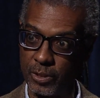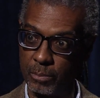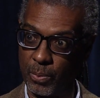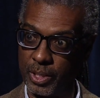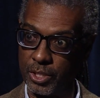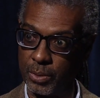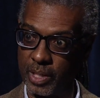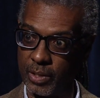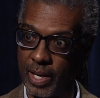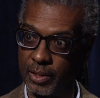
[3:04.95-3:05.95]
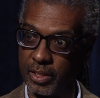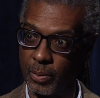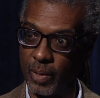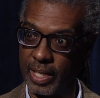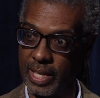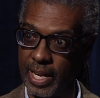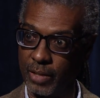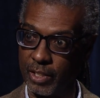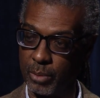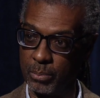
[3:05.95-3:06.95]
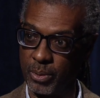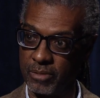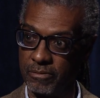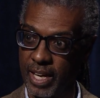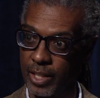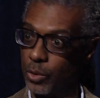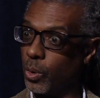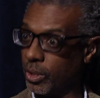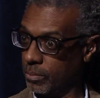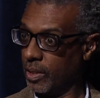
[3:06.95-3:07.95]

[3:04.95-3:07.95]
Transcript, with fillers: can point to that are out there right now that have been pre-filed or